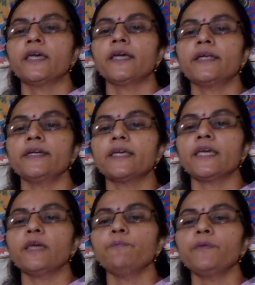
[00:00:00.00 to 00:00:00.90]
and
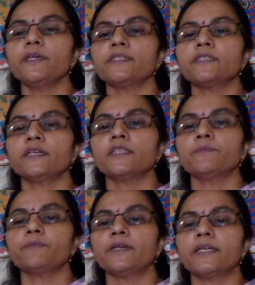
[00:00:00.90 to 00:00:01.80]
mv is
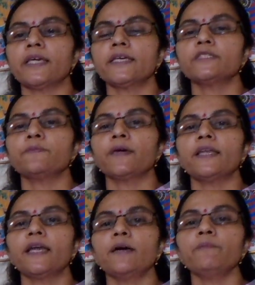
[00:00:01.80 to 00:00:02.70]
nothing but h by
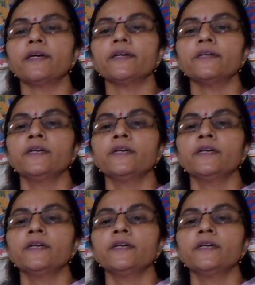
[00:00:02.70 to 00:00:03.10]
lambda.